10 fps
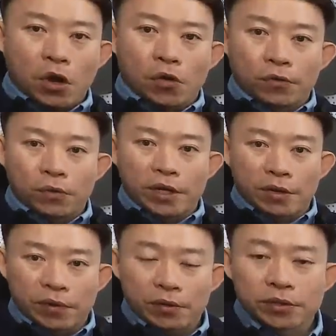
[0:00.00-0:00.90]
of
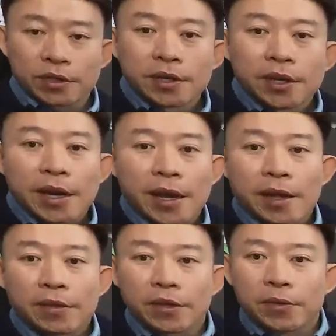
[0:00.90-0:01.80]
grinding wheels.
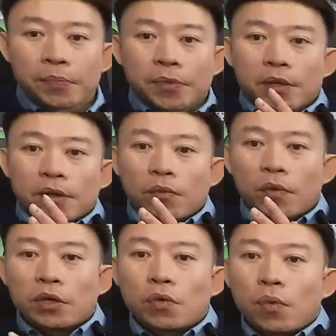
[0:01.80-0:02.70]
And
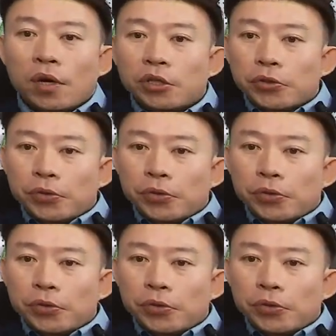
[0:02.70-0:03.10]
when you want